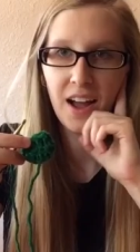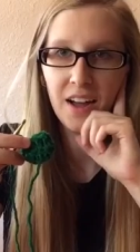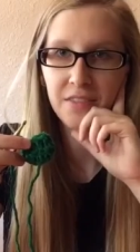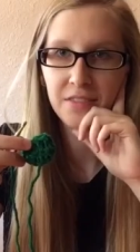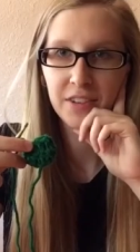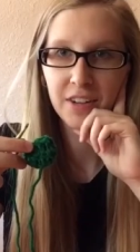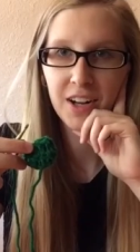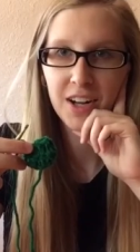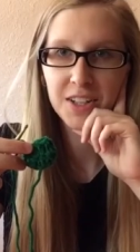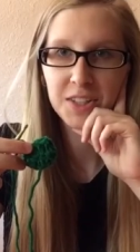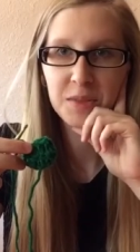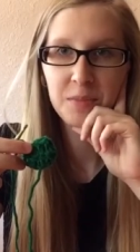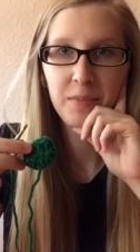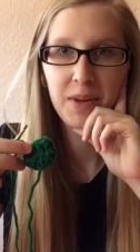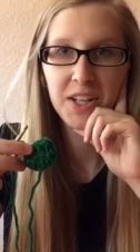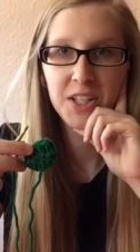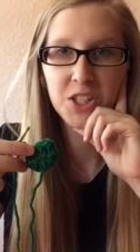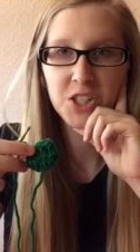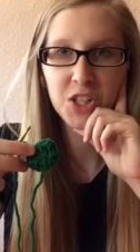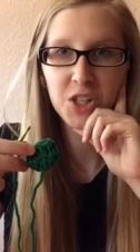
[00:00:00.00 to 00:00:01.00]
I forgot to
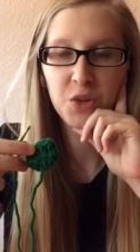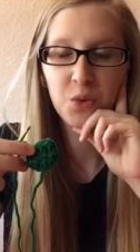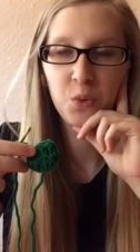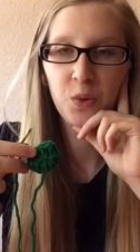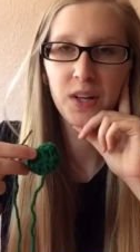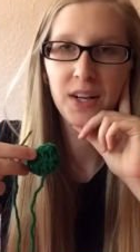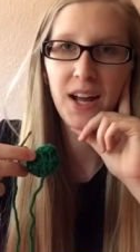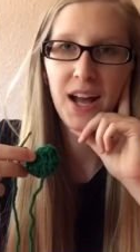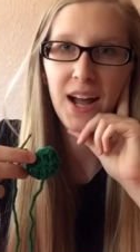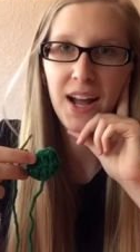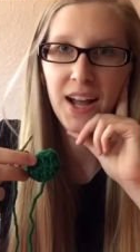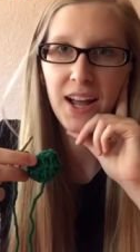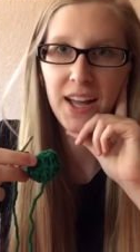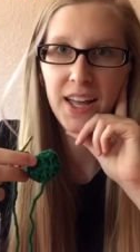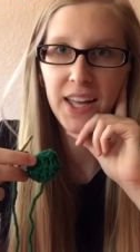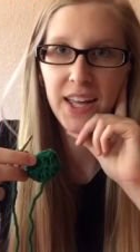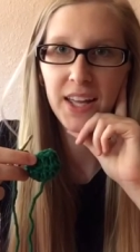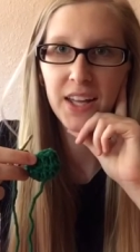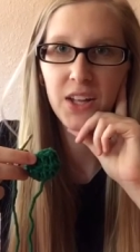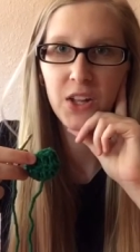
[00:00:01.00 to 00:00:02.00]
mention when
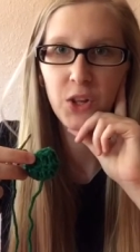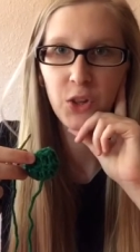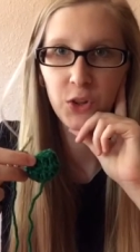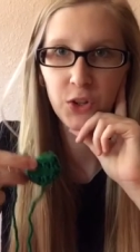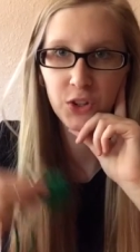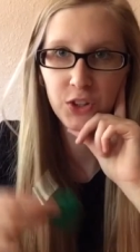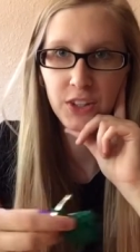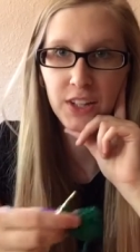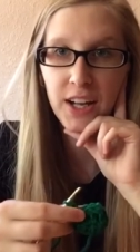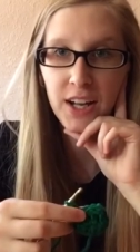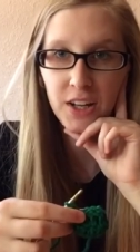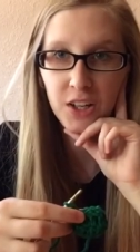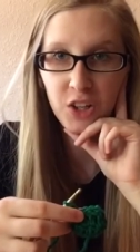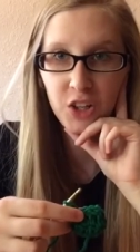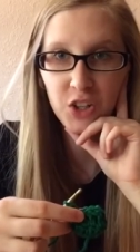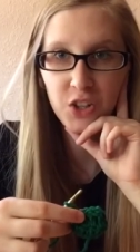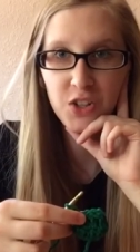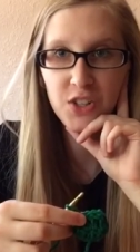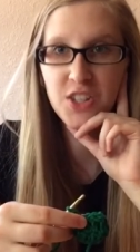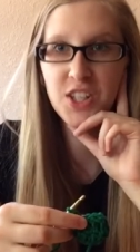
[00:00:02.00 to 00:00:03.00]
I learned how to
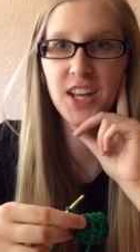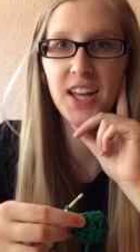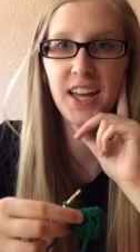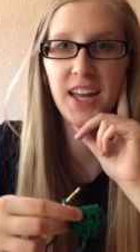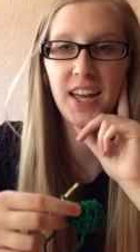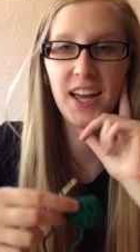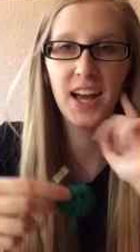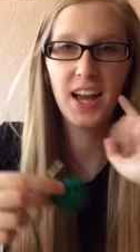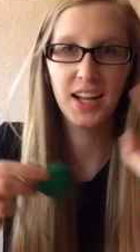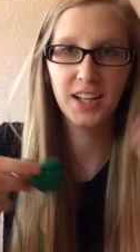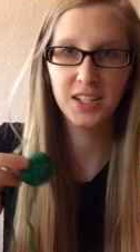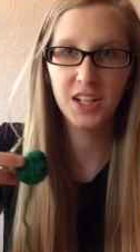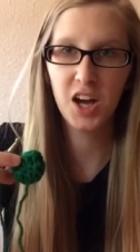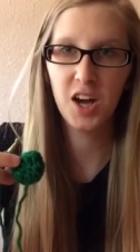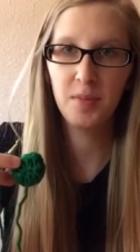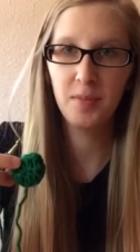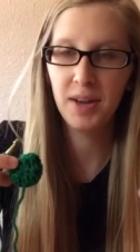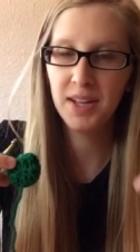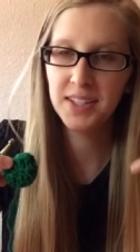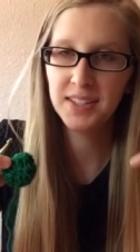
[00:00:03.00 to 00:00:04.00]
crochet, I
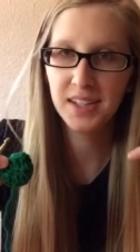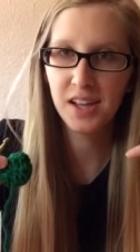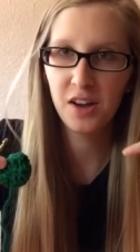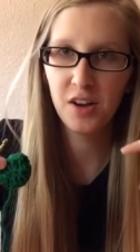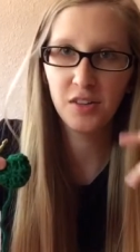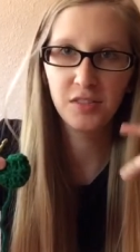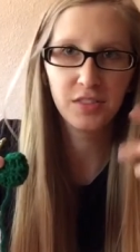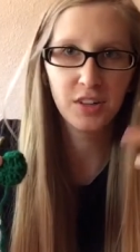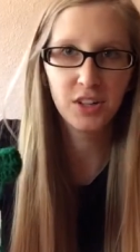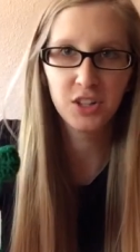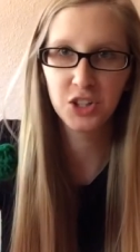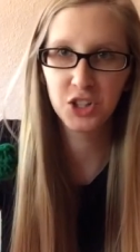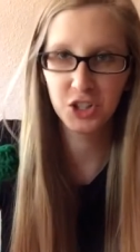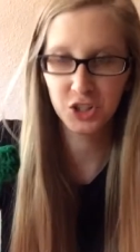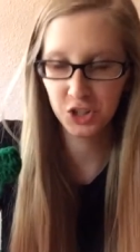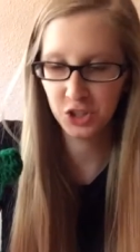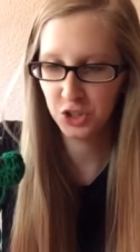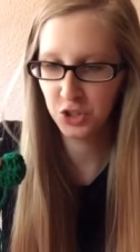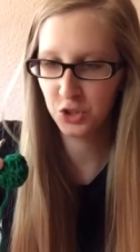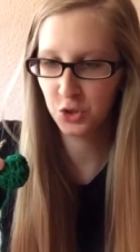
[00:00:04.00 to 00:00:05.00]
taught myself on
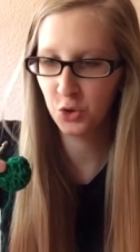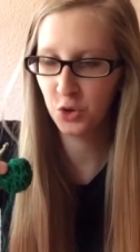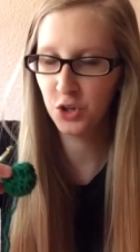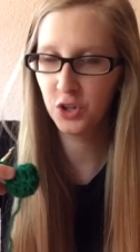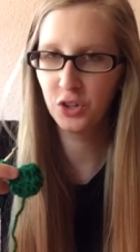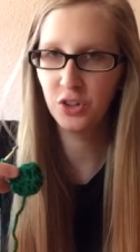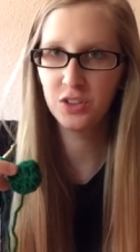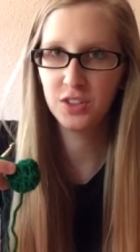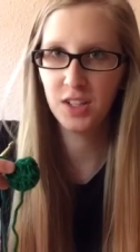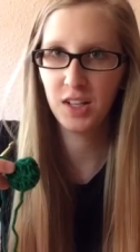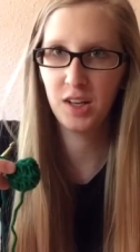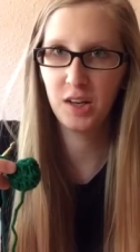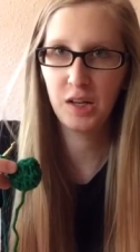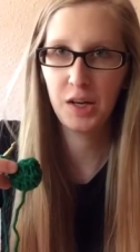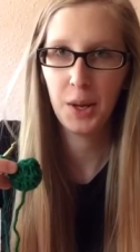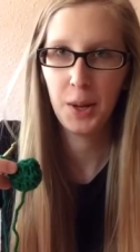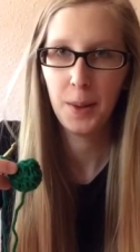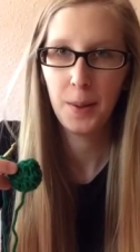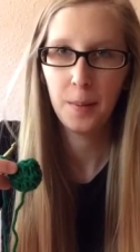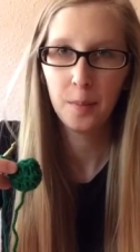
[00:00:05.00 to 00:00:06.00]
just tutorials and
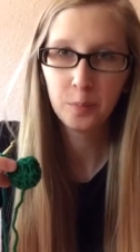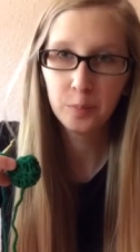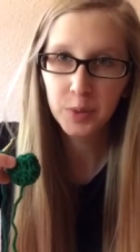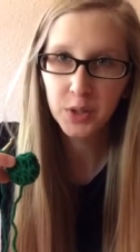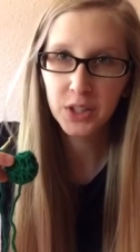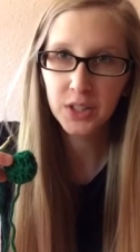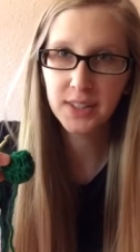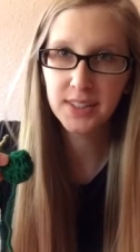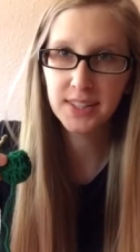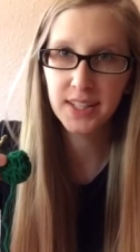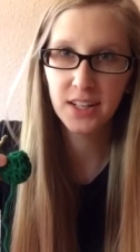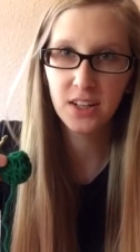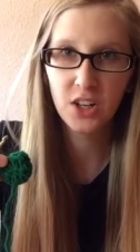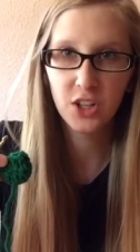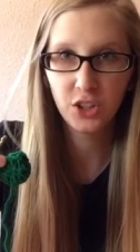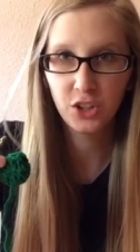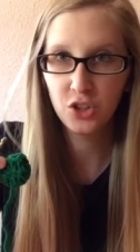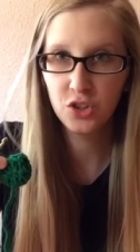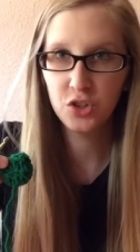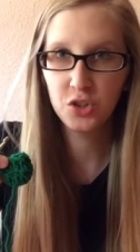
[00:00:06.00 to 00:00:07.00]
books and
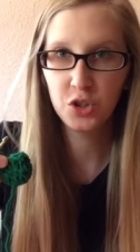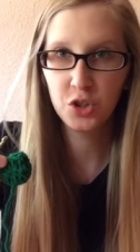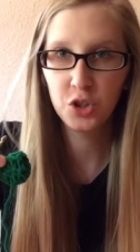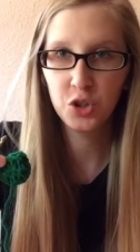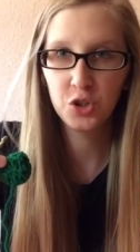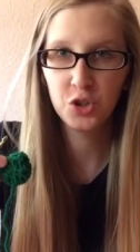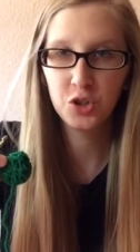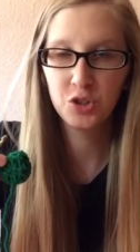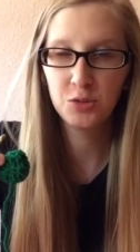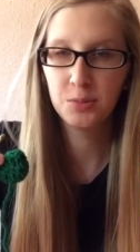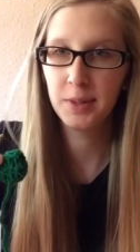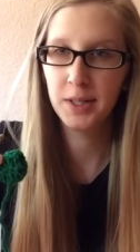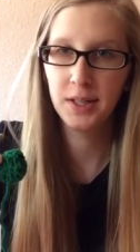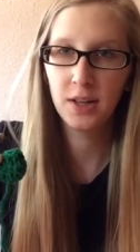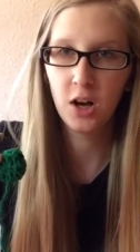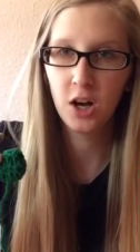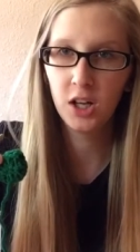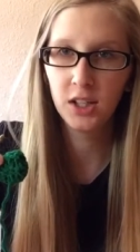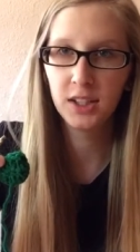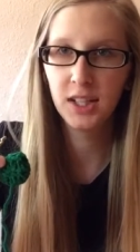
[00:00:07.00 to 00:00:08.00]
on YouTube and
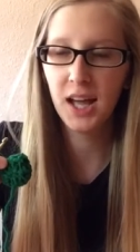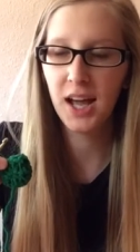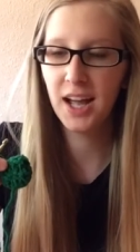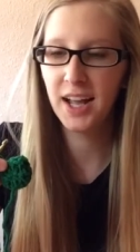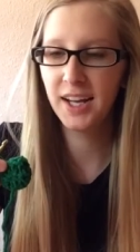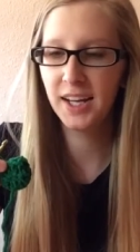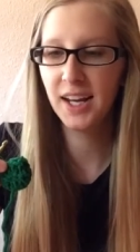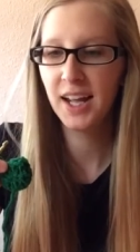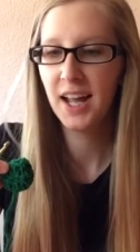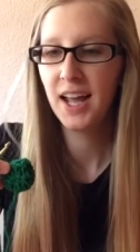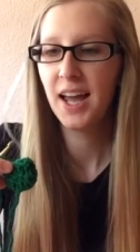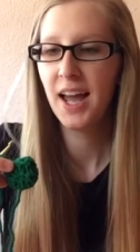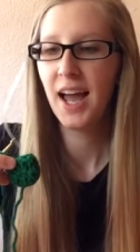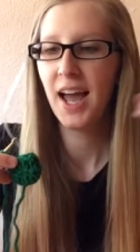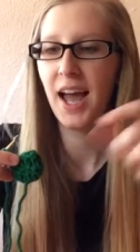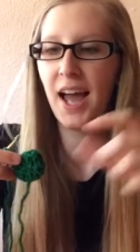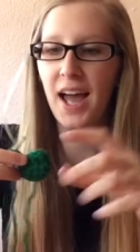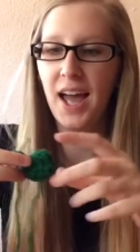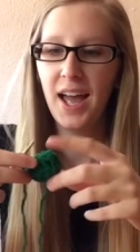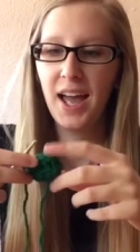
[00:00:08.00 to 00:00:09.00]
online.
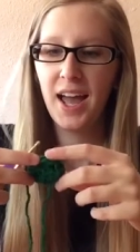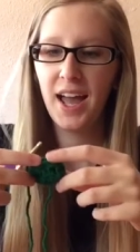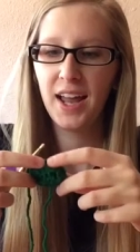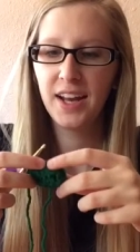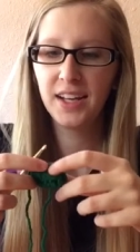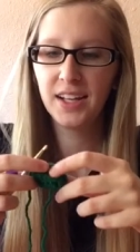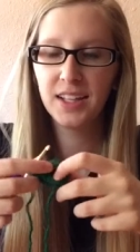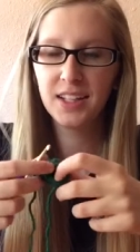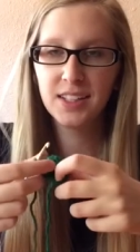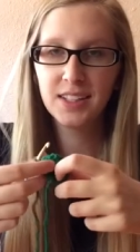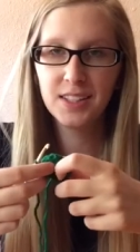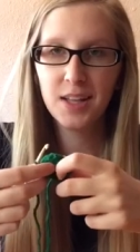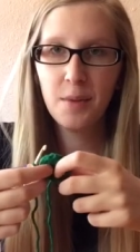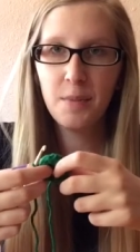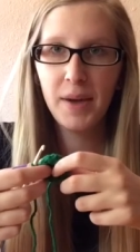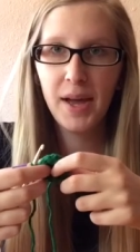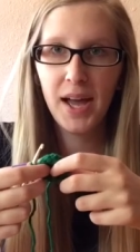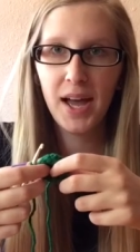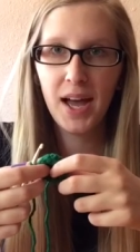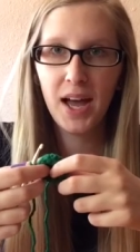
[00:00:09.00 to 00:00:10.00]
And
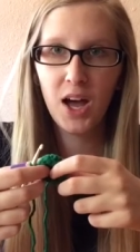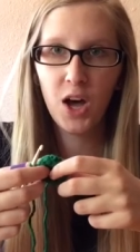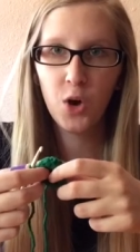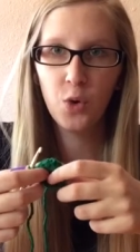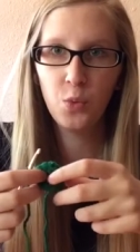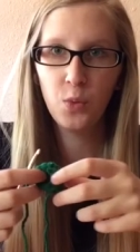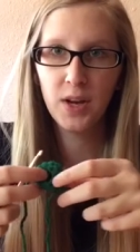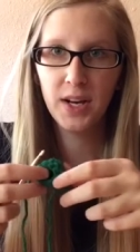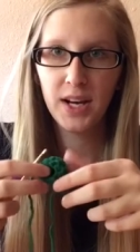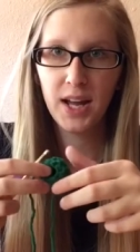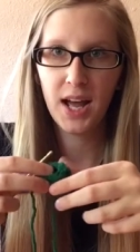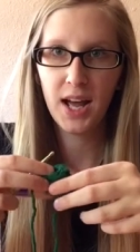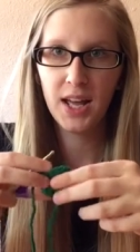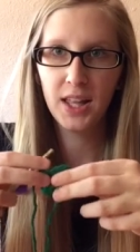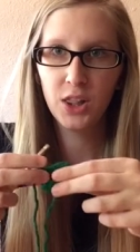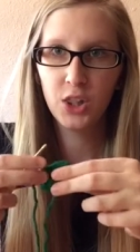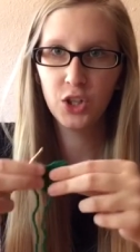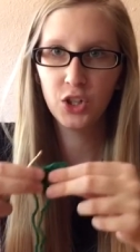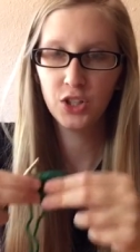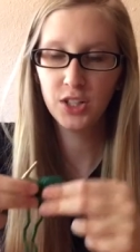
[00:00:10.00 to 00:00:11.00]
somehow when
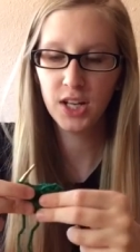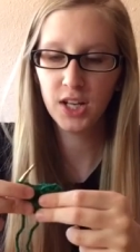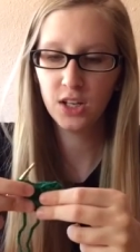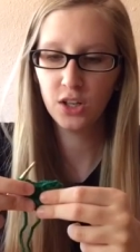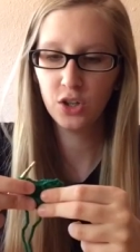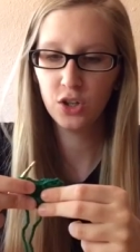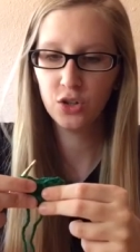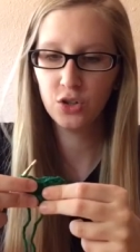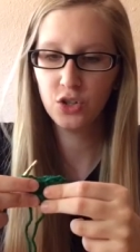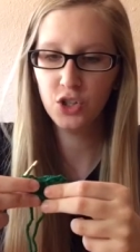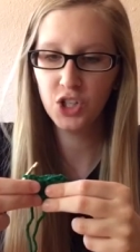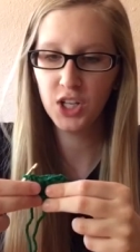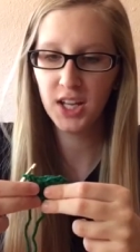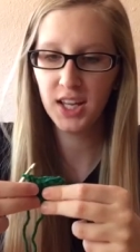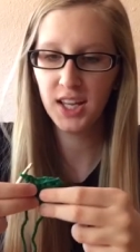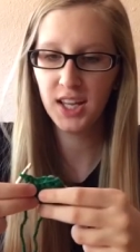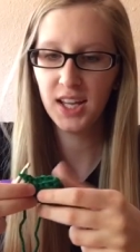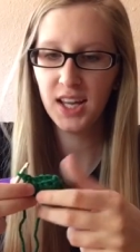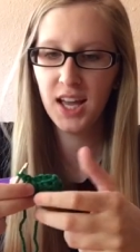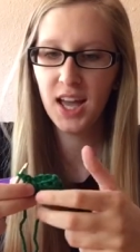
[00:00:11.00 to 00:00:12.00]
I learned how to
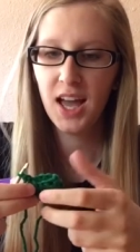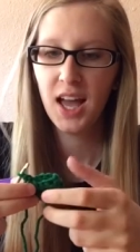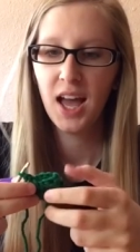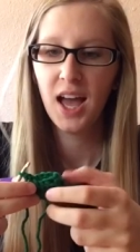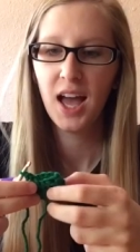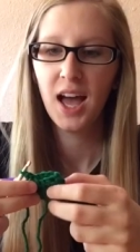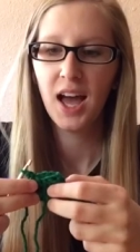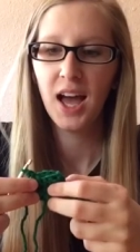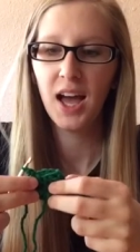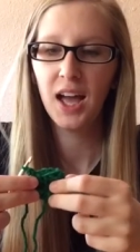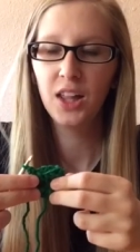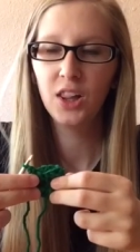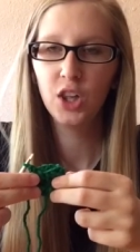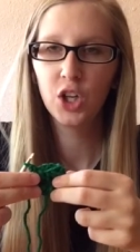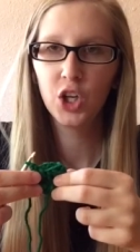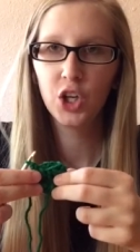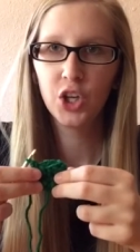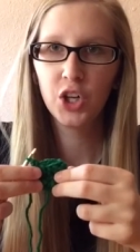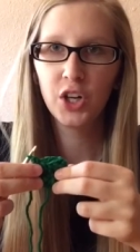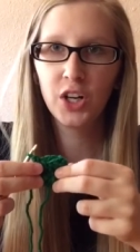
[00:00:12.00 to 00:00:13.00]
crochet, I
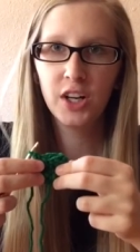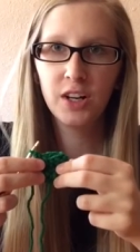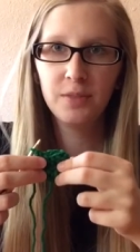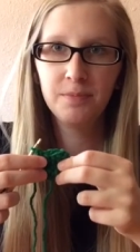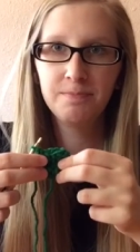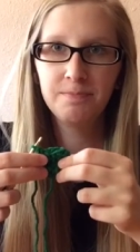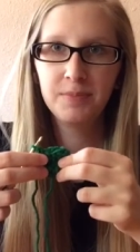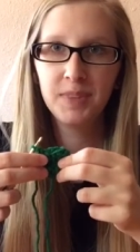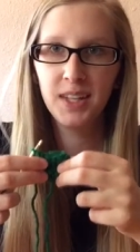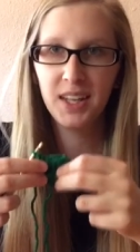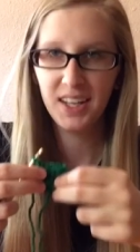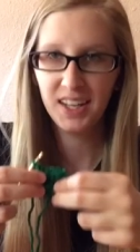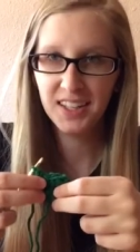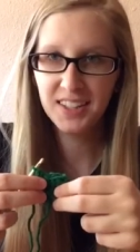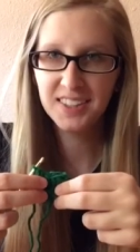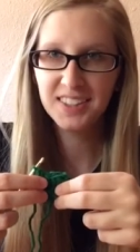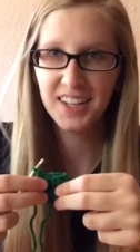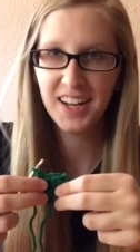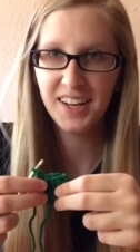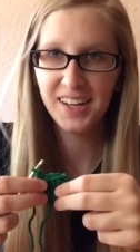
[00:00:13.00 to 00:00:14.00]
learned
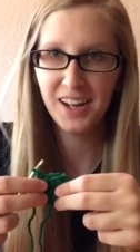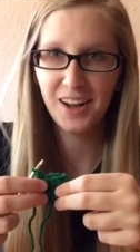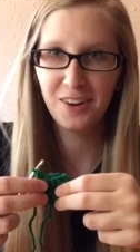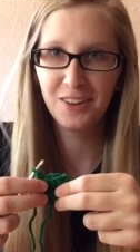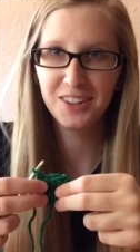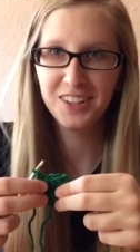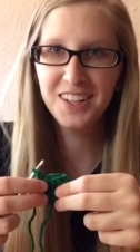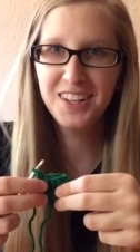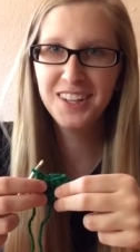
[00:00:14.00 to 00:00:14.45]
inside out.